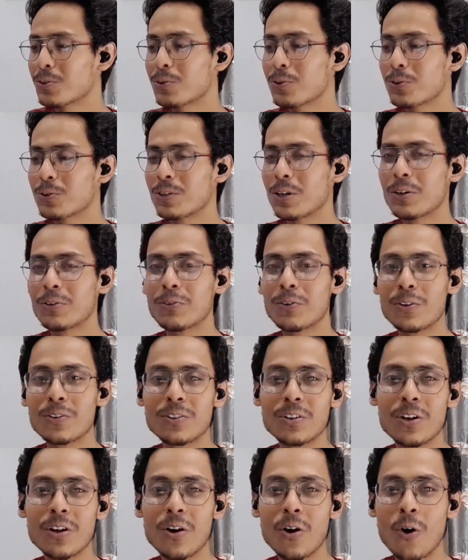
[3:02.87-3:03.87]
So
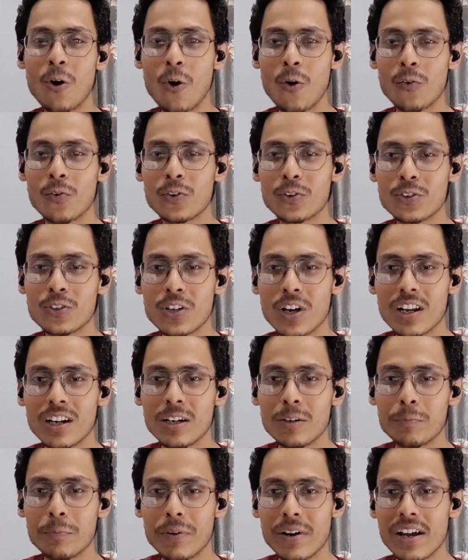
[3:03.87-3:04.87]
that was the
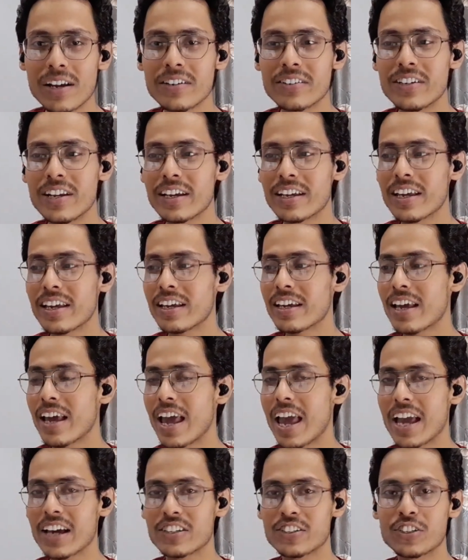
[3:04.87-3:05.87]
official
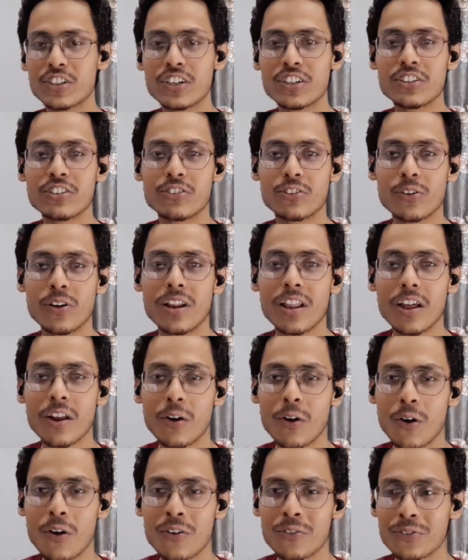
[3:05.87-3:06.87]
breathtaking action
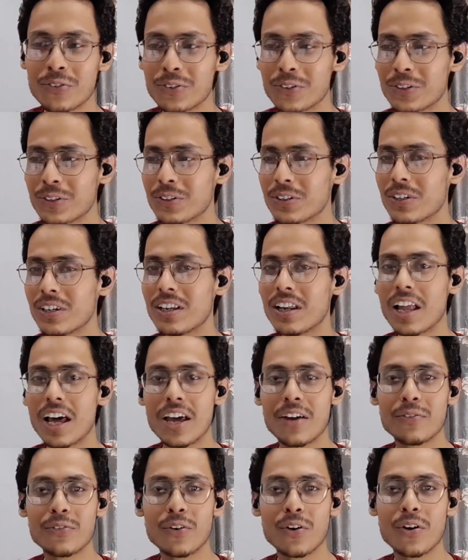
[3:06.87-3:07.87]
trailer of
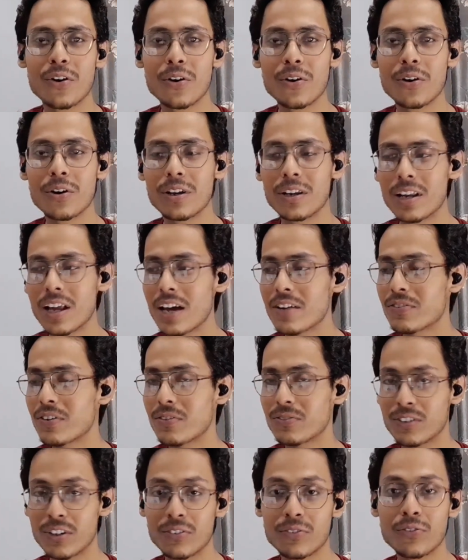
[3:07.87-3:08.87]
uh, Life uh,
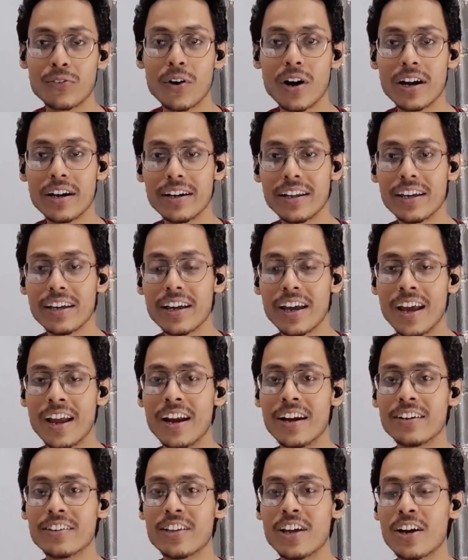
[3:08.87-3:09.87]
Life After
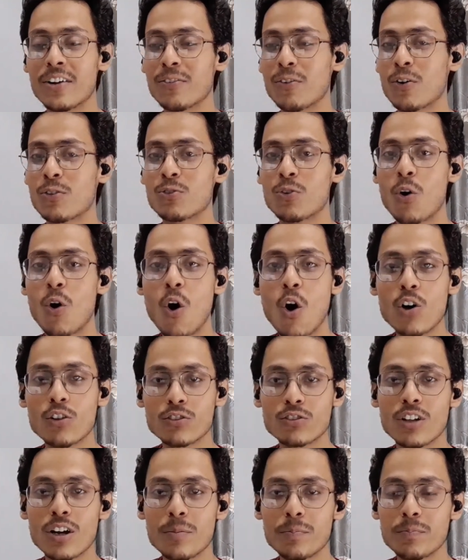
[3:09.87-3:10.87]
Fighting, and that was
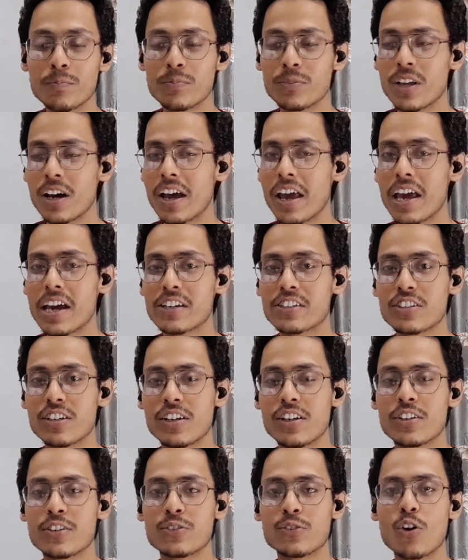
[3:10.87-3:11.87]
awesome. The
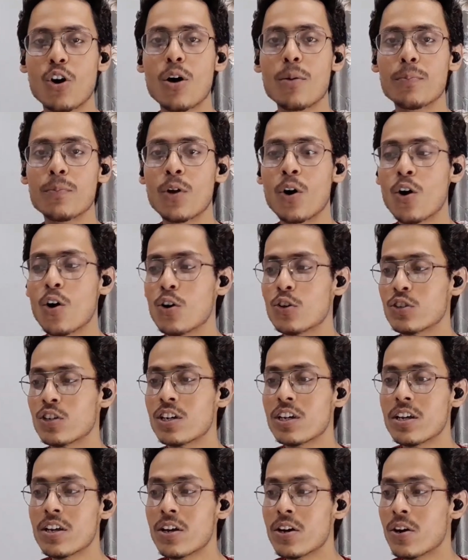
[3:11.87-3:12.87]
action is top
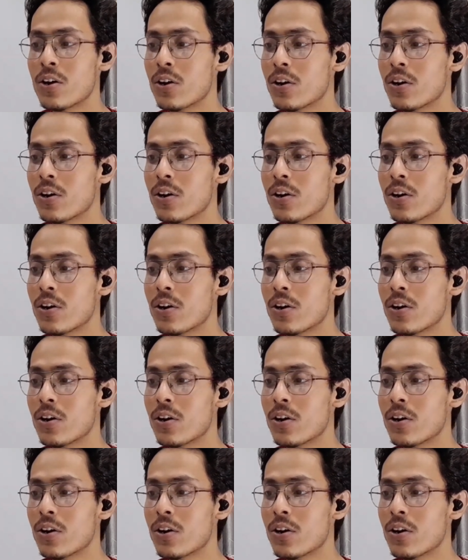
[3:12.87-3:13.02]
notch.